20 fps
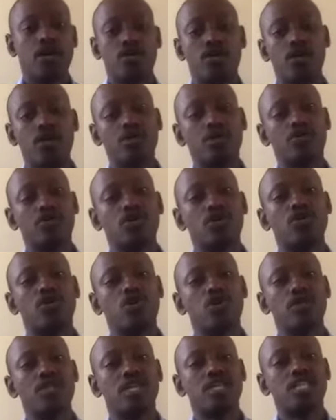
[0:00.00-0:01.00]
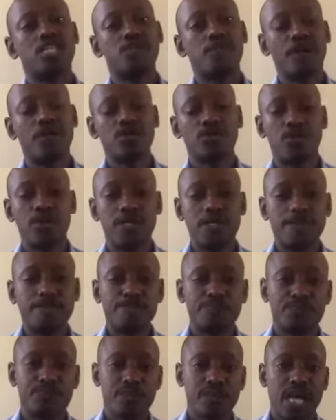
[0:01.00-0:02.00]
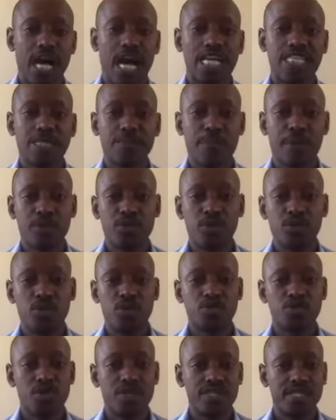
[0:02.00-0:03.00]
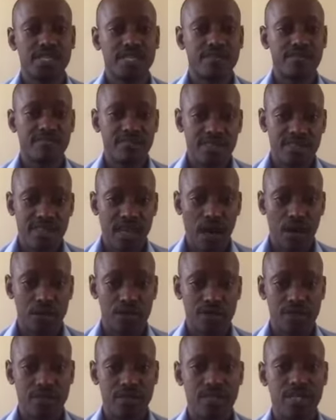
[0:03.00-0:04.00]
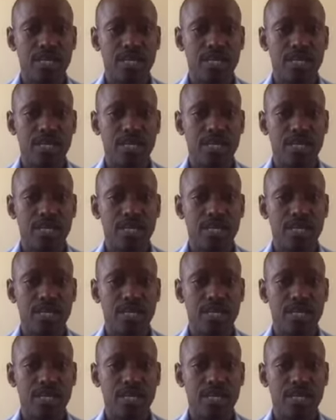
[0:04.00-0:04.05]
Not knowing that this person has a person who is grazing these cows.